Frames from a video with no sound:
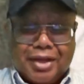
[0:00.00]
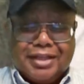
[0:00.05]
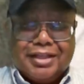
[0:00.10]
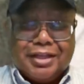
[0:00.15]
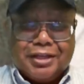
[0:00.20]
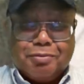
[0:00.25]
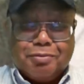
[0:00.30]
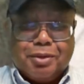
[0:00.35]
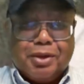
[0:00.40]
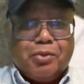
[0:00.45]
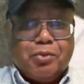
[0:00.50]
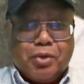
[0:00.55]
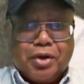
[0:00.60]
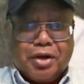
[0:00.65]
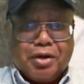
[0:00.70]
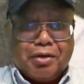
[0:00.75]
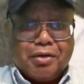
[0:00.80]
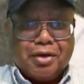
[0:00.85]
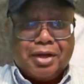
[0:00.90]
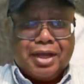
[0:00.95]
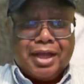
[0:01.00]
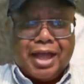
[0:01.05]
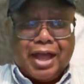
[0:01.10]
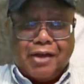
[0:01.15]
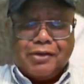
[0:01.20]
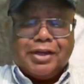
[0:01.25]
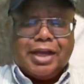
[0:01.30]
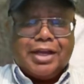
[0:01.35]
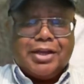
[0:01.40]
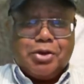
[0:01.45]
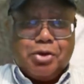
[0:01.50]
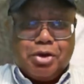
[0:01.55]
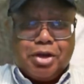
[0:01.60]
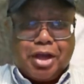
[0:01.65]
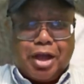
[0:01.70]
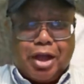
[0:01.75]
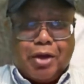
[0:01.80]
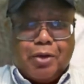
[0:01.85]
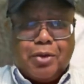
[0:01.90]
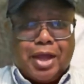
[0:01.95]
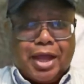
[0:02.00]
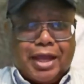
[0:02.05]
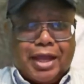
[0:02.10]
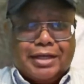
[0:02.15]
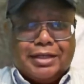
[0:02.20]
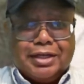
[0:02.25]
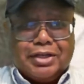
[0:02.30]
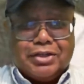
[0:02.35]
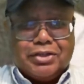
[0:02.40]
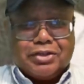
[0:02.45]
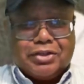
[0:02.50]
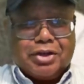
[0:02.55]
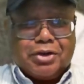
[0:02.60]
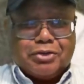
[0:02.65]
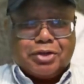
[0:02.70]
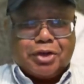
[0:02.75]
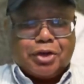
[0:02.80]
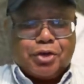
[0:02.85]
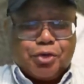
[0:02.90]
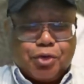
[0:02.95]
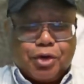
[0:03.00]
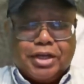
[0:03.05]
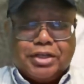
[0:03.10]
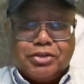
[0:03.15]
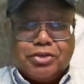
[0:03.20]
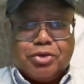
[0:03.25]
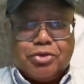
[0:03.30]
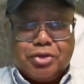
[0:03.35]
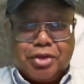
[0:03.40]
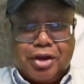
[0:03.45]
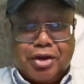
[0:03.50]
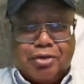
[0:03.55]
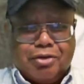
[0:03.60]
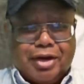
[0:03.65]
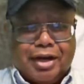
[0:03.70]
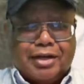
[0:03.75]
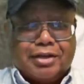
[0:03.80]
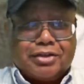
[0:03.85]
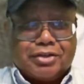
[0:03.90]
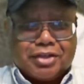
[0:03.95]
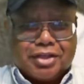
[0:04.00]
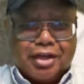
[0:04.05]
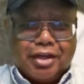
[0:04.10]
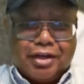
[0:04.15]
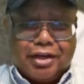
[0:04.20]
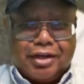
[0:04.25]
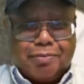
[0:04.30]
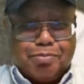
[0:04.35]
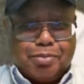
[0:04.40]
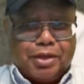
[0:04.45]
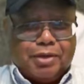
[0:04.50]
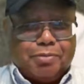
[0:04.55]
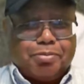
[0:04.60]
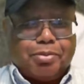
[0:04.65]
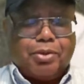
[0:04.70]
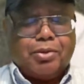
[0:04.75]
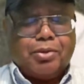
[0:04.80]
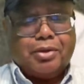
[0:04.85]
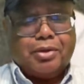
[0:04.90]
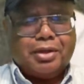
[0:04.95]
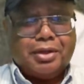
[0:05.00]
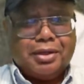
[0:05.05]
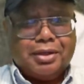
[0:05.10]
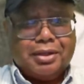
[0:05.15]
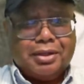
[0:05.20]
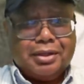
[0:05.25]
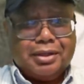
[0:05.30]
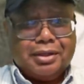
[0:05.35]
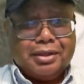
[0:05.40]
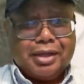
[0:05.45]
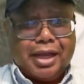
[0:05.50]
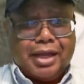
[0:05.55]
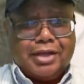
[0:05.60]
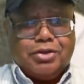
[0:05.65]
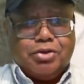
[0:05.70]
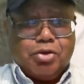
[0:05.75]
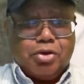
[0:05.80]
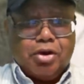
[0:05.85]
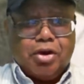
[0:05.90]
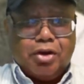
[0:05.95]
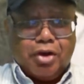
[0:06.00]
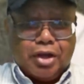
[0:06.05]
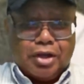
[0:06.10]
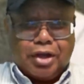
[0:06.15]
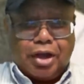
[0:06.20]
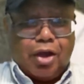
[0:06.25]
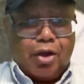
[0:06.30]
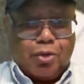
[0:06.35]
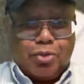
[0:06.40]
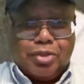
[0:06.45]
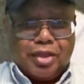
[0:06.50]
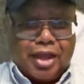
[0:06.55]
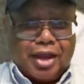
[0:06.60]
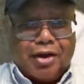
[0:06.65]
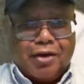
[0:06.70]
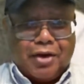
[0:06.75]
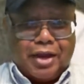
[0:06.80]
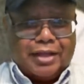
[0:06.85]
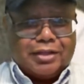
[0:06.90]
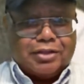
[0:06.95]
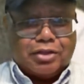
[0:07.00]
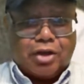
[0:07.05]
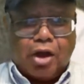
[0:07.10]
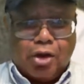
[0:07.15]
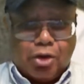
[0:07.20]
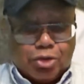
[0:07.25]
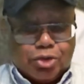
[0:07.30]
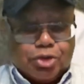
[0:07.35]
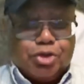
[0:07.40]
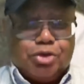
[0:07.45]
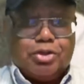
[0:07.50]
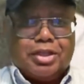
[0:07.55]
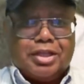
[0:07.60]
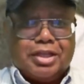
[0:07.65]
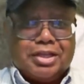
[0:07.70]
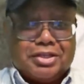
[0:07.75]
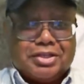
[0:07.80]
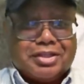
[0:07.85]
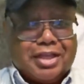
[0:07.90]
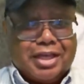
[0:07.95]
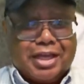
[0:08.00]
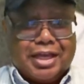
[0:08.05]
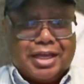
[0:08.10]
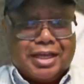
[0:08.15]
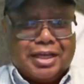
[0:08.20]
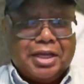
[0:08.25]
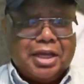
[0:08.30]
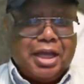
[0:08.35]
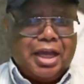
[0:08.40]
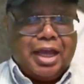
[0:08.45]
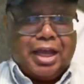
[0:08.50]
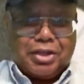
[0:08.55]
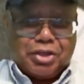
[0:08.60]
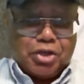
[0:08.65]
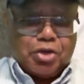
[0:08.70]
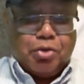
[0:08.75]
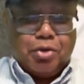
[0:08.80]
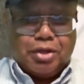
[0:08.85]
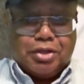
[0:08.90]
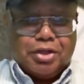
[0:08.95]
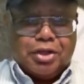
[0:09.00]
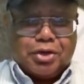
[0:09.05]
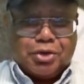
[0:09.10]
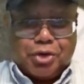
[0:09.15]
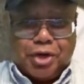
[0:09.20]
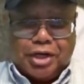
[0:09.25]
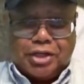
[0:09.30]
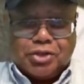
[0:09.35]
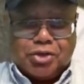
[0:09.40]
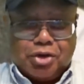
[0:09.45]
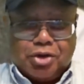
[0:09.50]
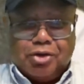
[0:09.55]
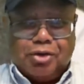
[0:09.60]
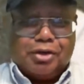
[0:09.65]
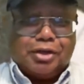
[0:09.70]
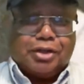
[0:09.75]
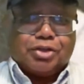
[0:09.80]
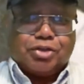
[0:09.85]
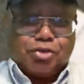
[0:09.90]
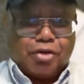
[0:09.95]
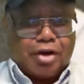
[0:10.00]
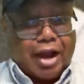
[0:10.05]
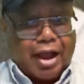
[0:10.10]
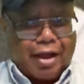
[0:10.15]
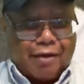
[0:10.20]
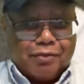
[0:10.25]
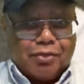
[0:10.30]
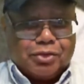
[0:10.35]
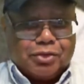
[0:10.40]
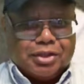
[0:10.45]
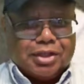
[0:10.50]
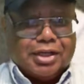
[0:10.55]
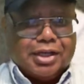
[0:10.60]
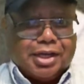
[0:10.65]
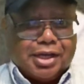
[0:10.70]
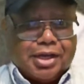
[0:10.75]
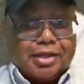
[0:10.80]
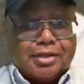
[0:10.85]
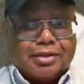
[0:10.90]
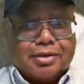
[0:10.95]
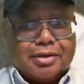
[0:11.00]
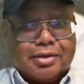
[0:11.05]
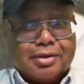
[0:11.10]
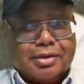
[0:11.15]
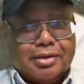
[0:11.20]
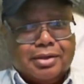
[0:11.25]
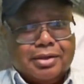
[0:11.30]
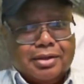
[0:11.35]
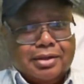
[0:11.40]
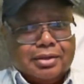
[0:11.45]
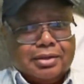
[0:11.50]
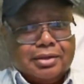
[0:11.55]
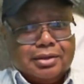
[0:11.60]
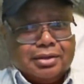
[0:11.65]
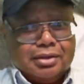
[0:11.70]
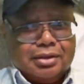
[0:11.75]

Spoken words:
How can this be real? How can you go and there's a creature there that is killing people? And you're going to go there and talk to this thing, and you and the creature going to travel together?